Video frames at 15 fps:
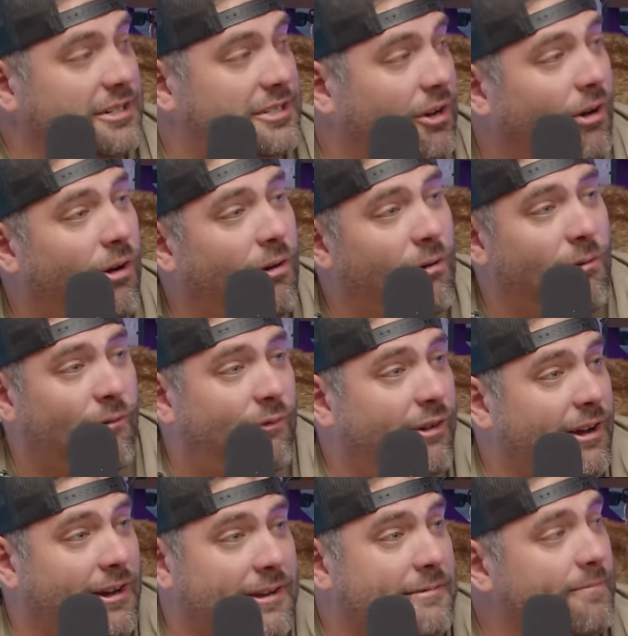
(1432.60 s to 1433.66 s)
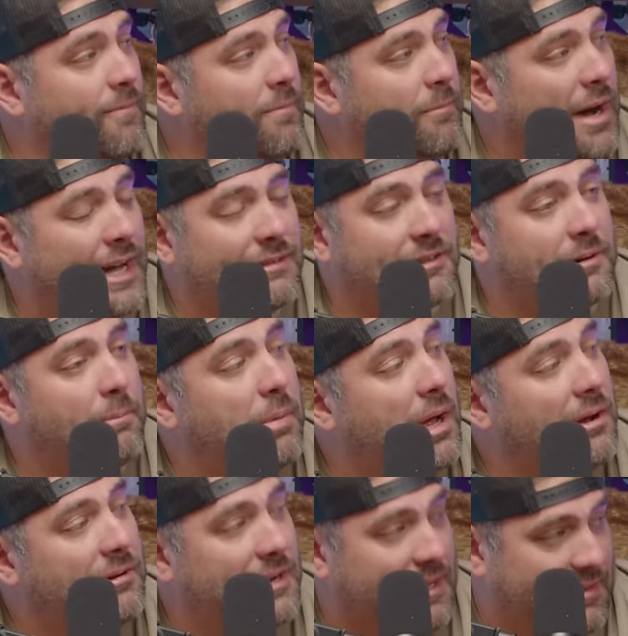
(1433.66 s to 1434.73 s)
There's a whole fucking My Little
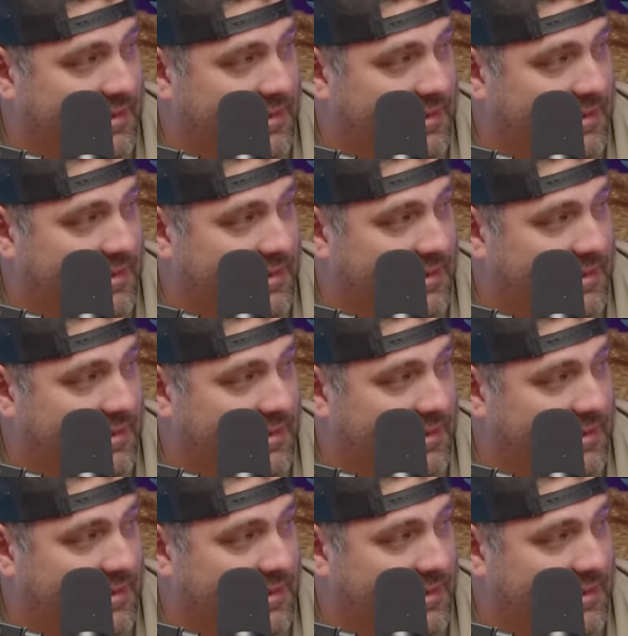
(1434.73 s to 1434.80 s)
Pony